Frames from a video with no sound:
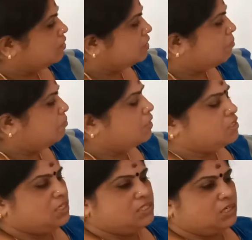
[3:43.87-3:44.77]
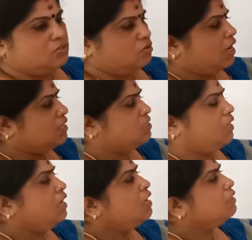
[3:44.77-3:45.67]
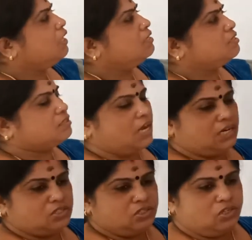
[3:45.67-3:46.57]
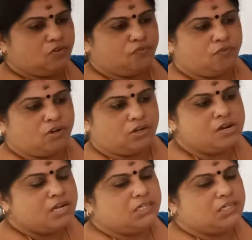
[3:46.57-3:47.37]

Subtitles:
summer seasons, you can see there is a scarcity of water.